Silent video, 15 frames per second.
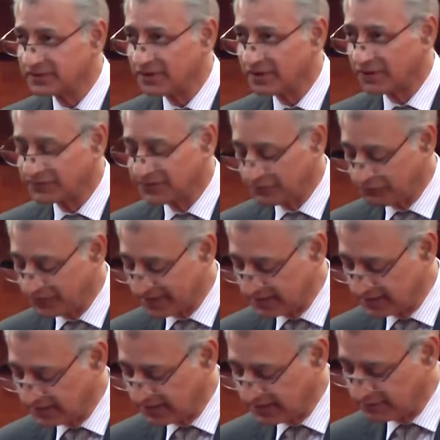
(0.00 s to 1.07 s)
of the
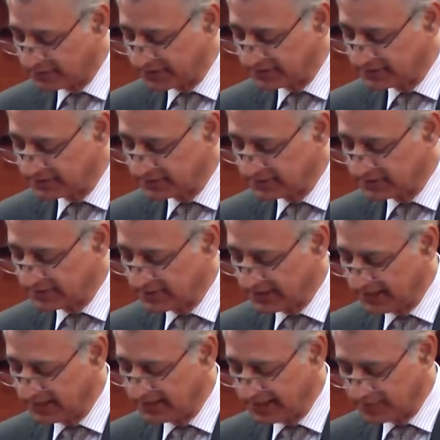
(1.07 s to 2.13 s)
federal government
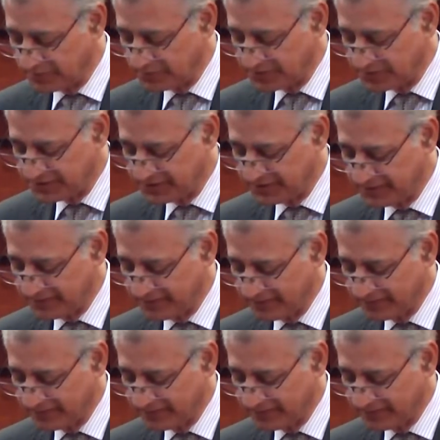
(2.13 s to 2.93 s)
in the MPC.